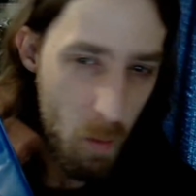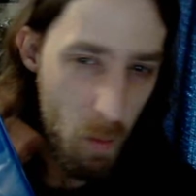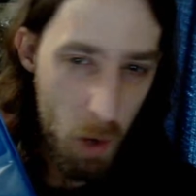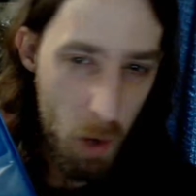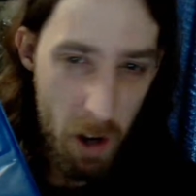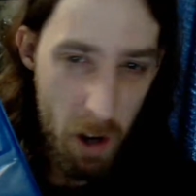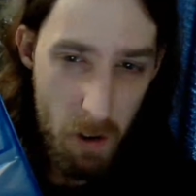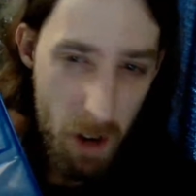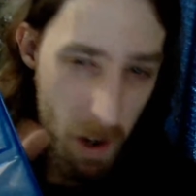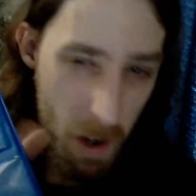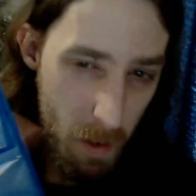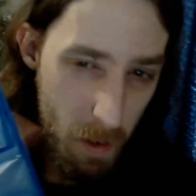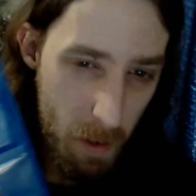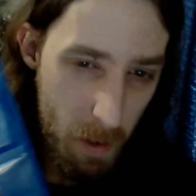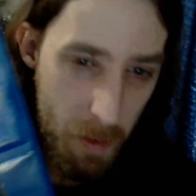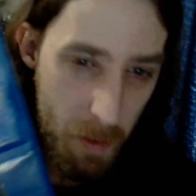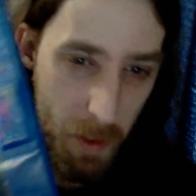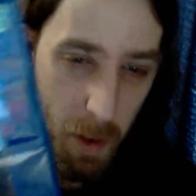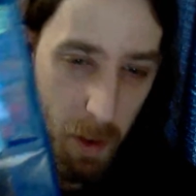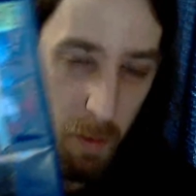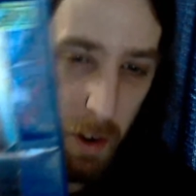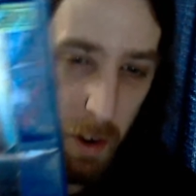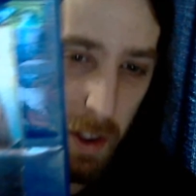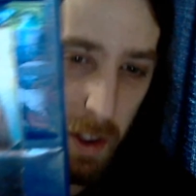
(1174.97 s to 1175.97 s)
weirdo.
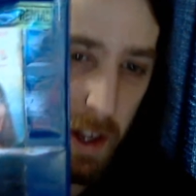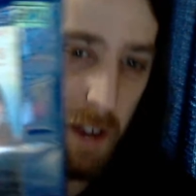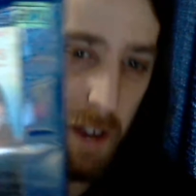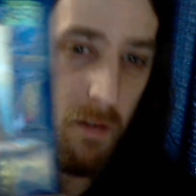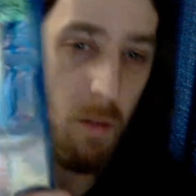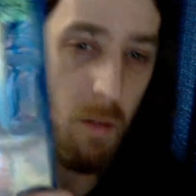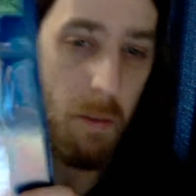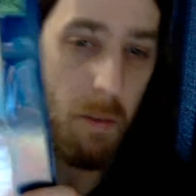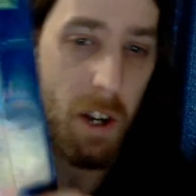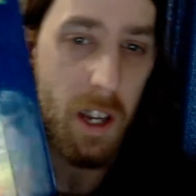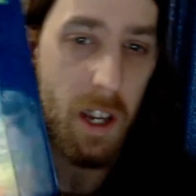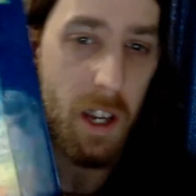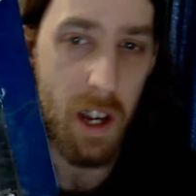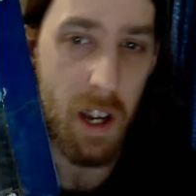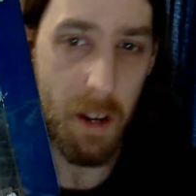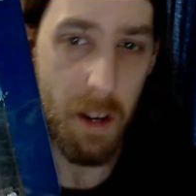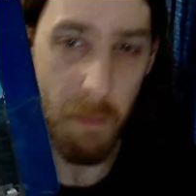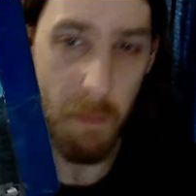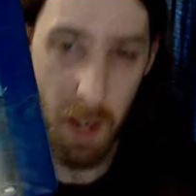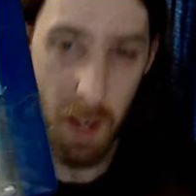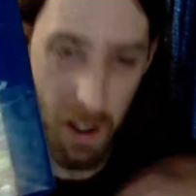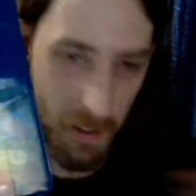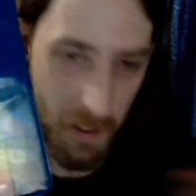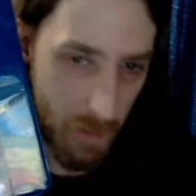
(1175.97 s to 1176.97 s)
The one that everybody kind
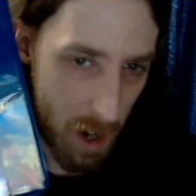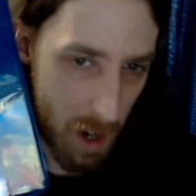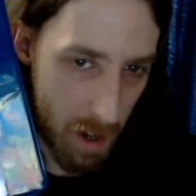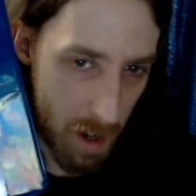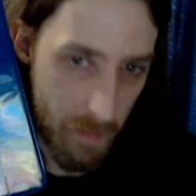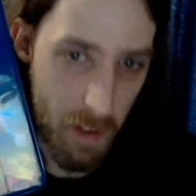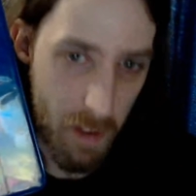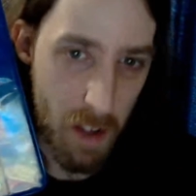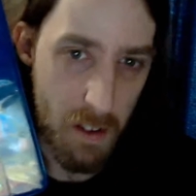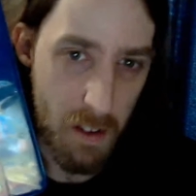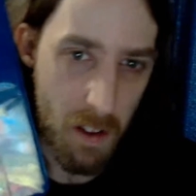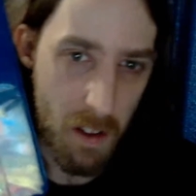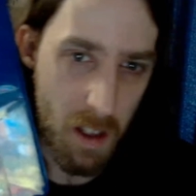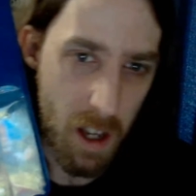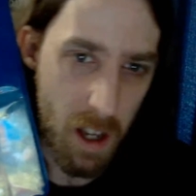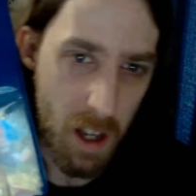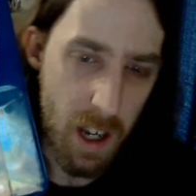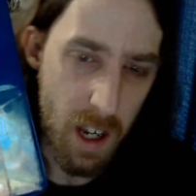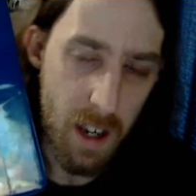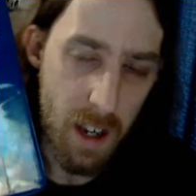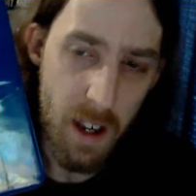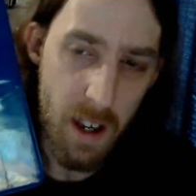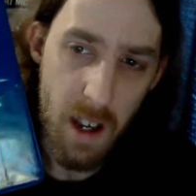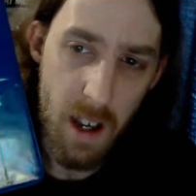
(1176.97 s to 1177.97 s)
of makes fun of, doesn't
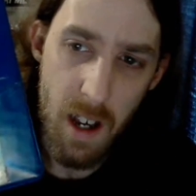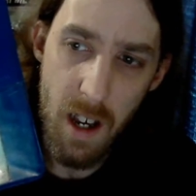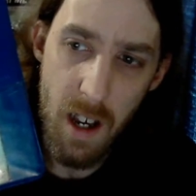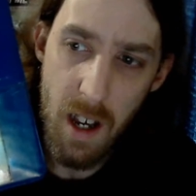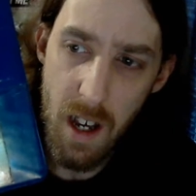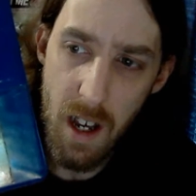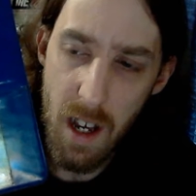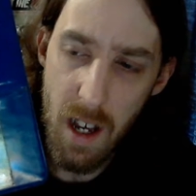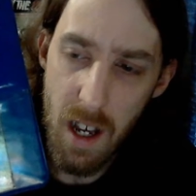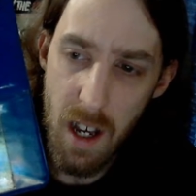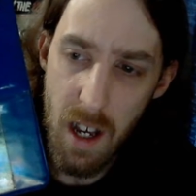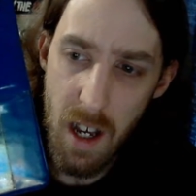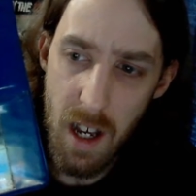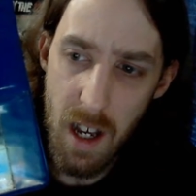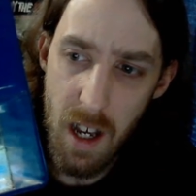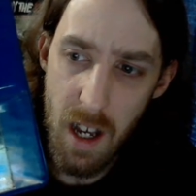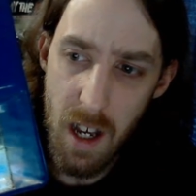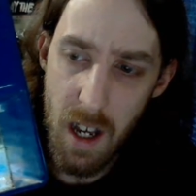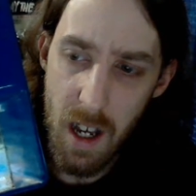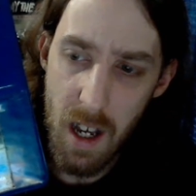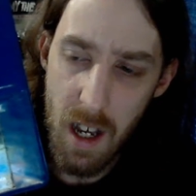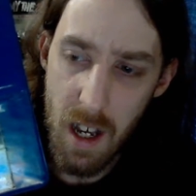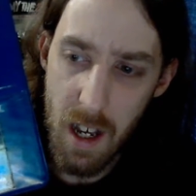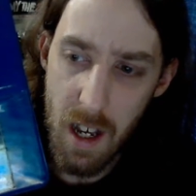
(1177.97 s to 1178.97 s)
like.
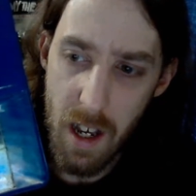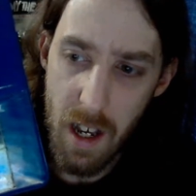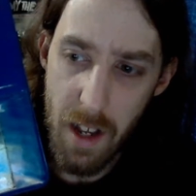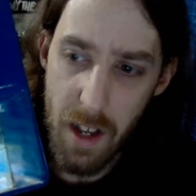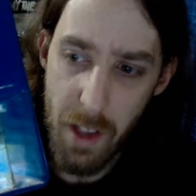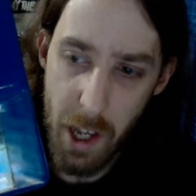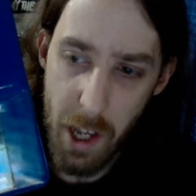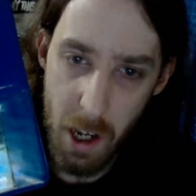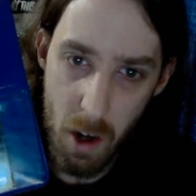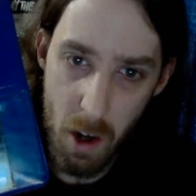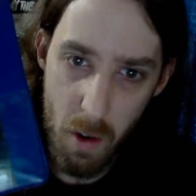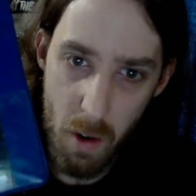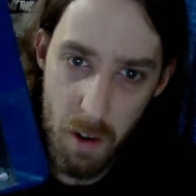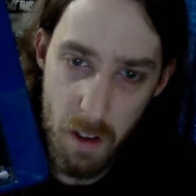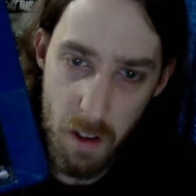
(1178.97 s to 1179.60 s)
And they go in